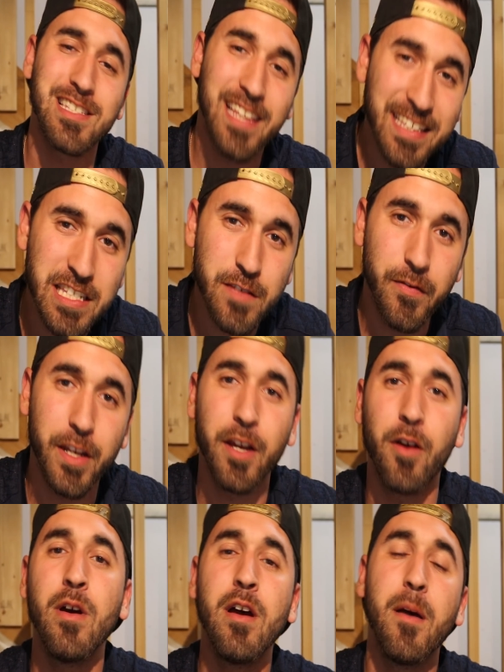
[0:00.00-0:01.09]
like this
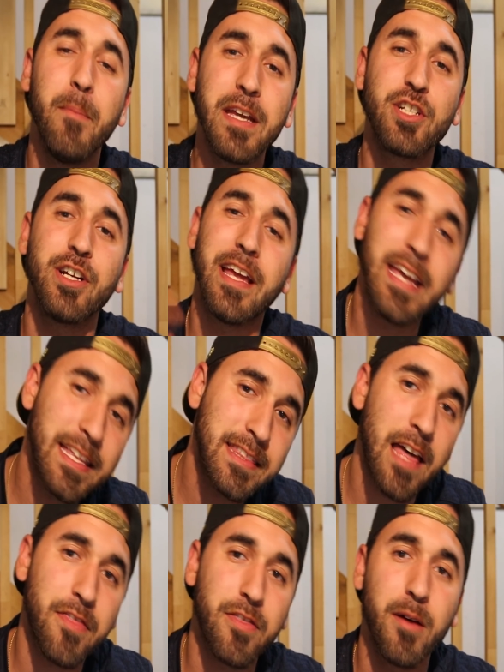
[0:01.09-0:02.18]
video, make sure to hit
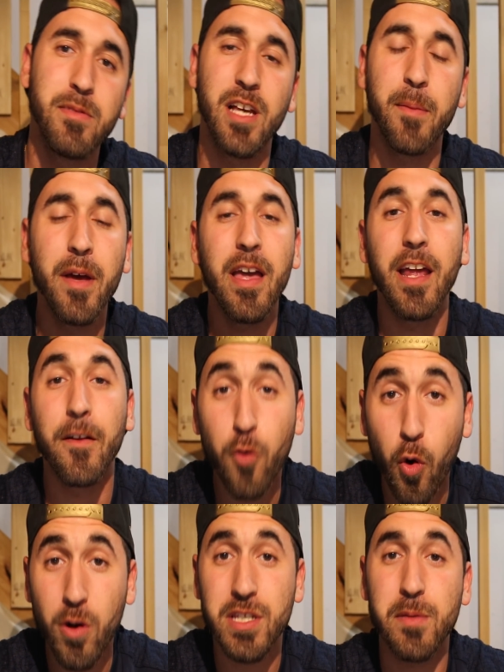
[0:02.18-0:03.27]
that thumbs up and of
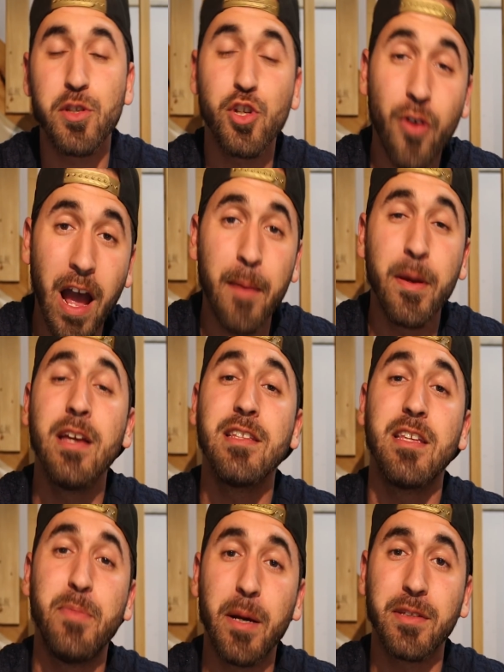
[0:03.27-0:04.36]
course subscribe
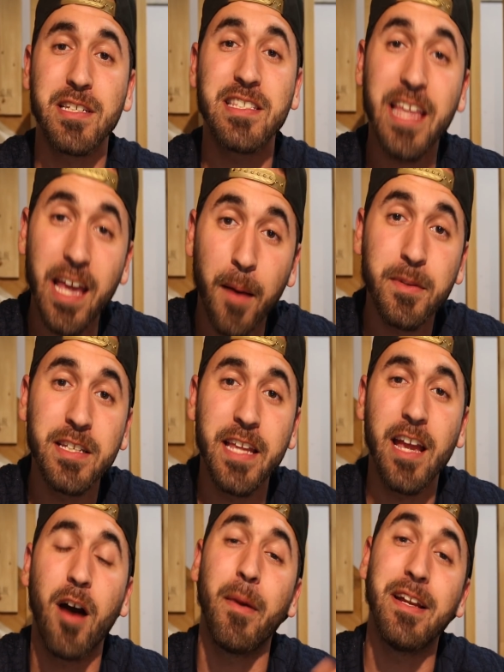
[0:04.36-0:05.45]
to be able to stay up to
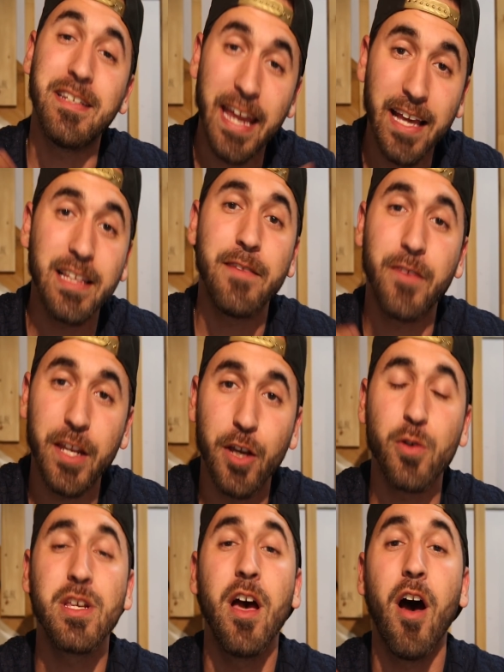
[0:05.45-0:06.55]
date on my daily
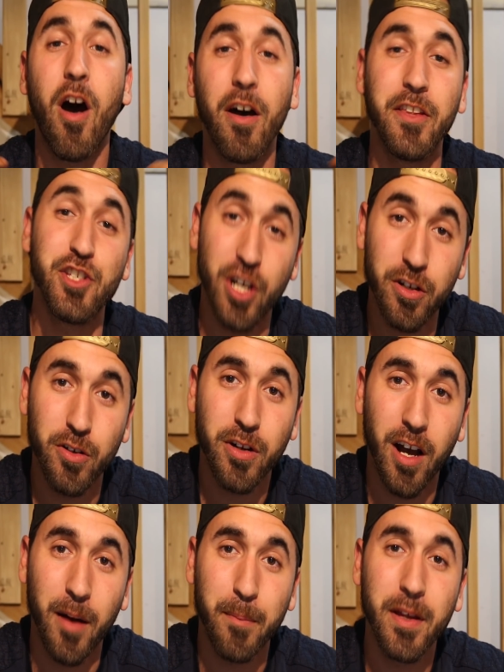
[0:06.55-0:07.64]
videos on the Jungle
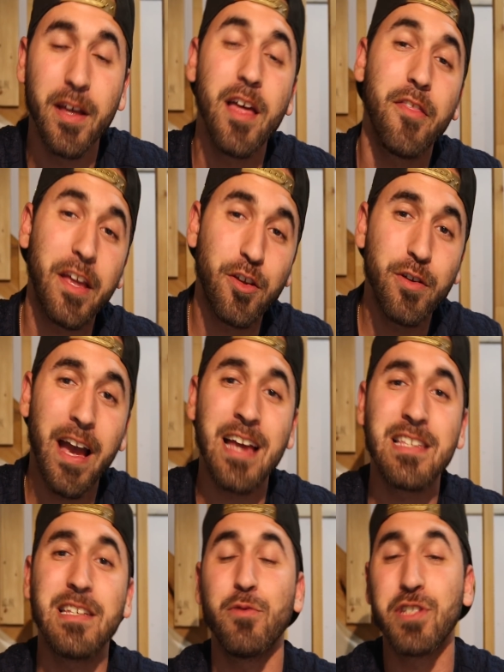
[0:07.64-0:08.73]
Cup. Thank you
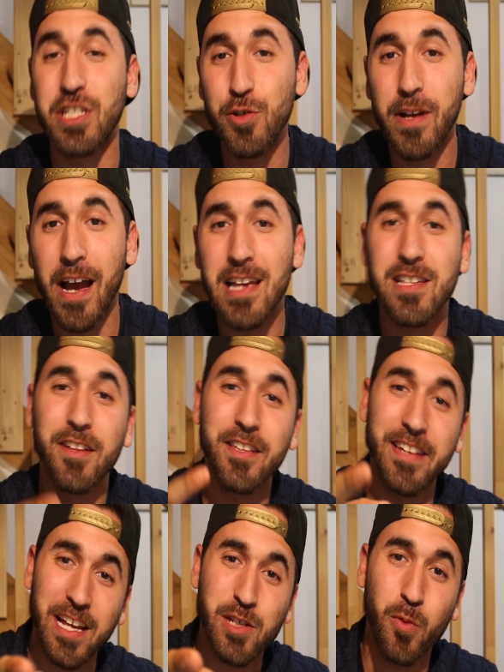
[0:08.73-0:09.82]
guys, and we'll see you guys on the
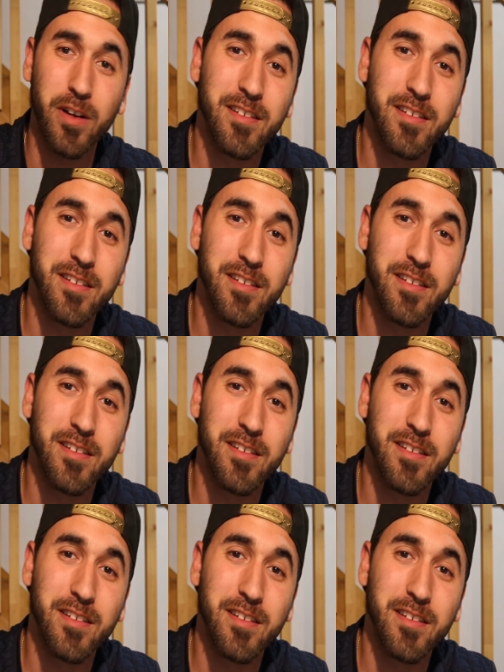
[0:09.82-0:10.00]
next one.